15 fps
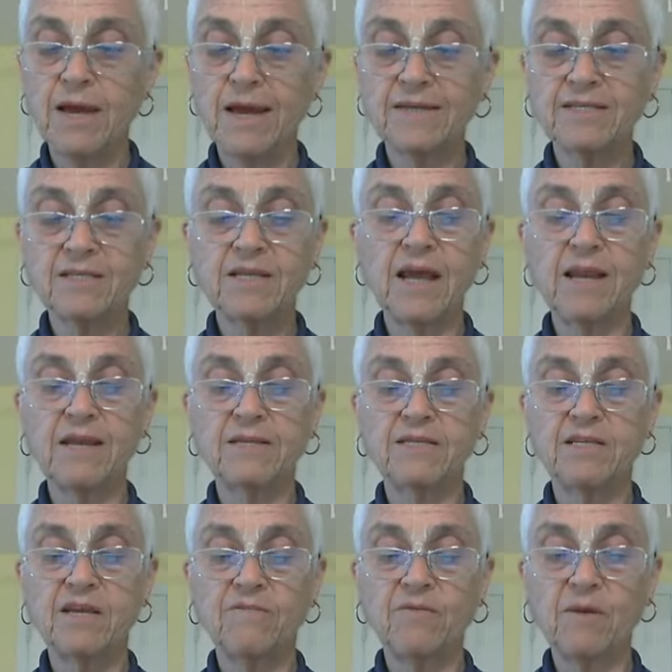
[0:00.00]
Aesthetics
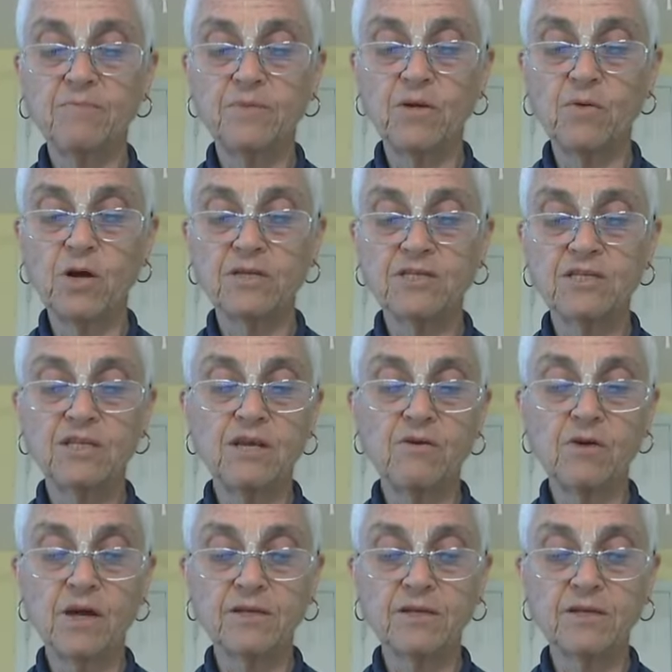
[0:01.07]
give up their austere